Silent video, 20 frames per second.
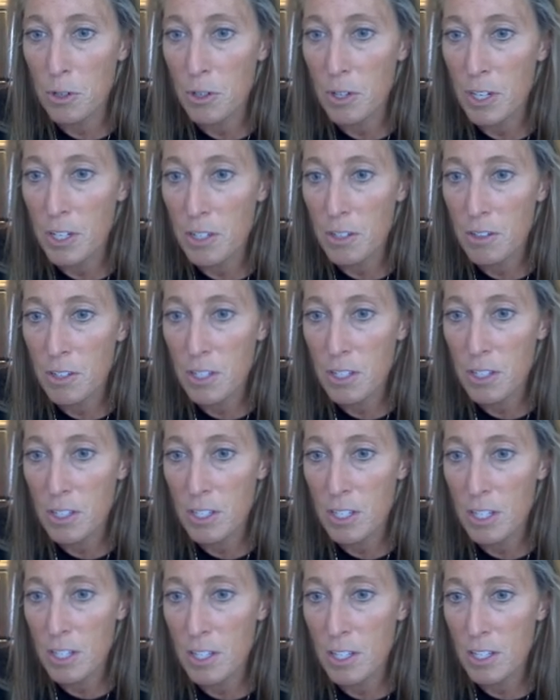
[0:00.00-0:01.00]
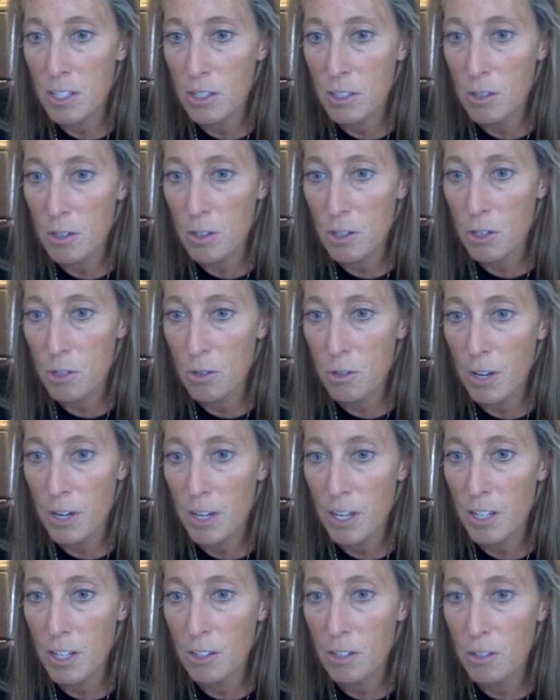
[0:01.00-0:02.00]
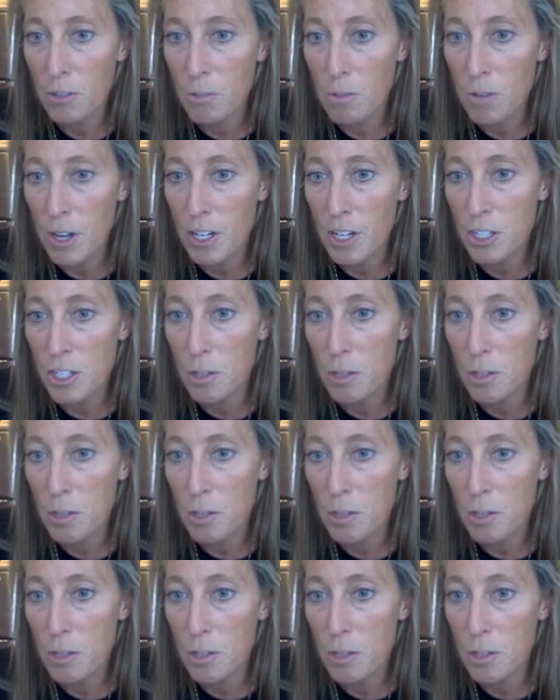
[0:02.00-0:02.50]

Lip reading: and you can see this triangular wedge.